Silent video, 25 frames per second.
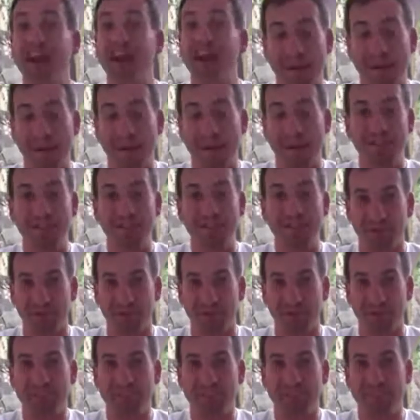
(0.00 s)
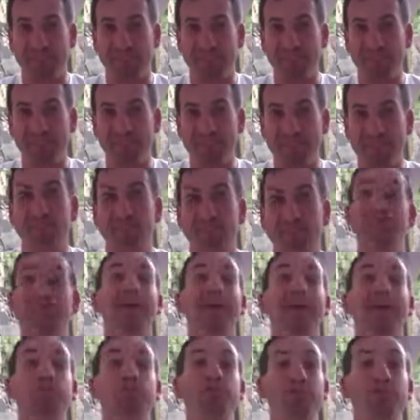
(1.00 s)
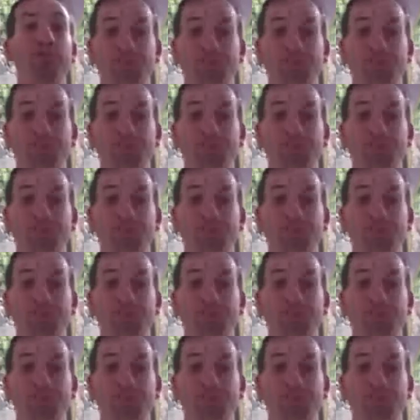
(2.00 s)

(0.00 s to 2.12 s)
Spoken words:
happy doing something and you have the